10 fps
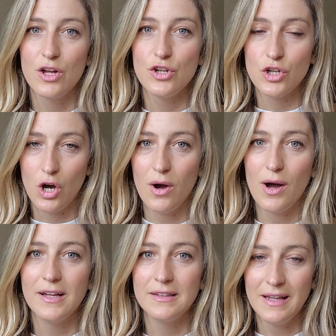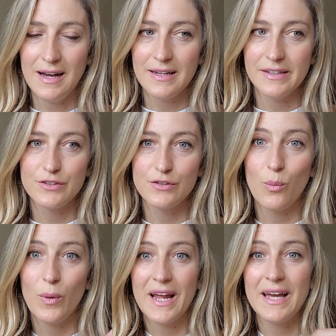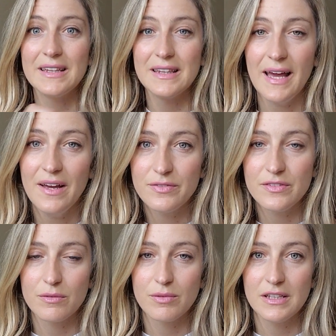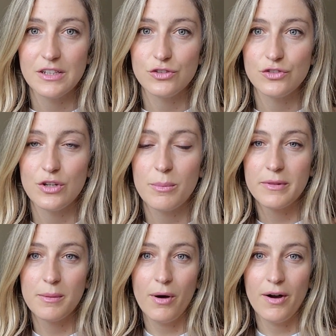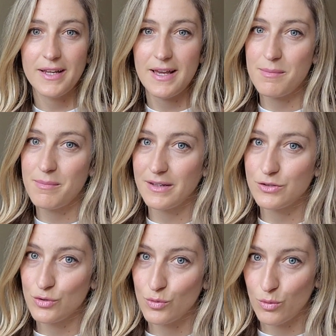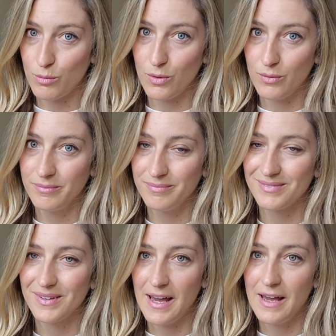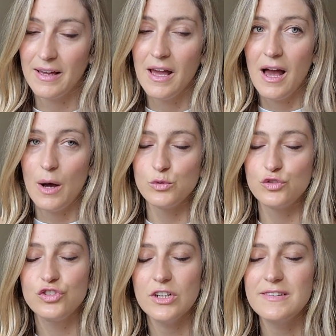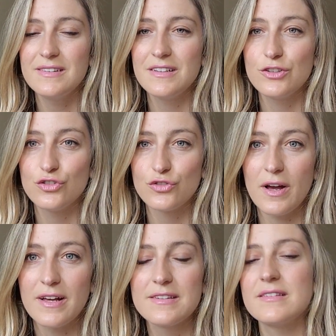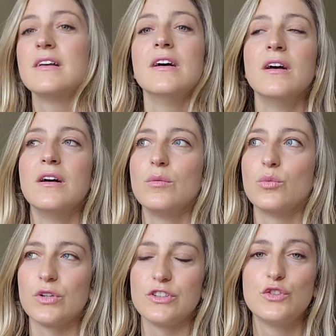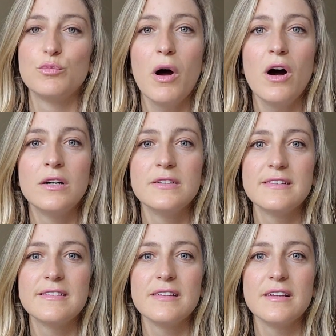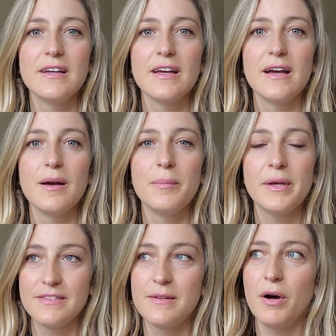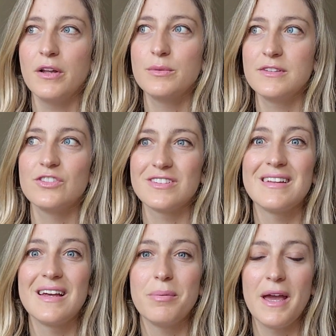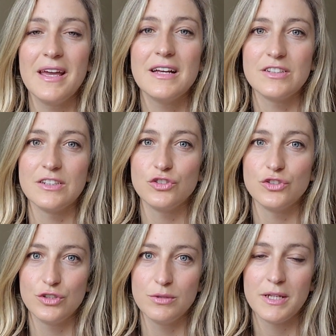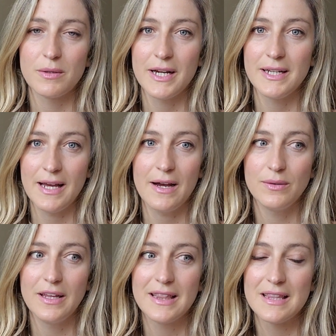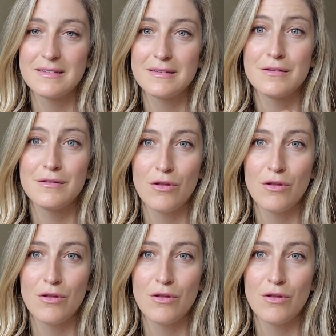not aligned. So when I left the relationship, the body came back to normal. Okay, I was just in a stress response because the body was just like, pay attention to me right now. Like, this is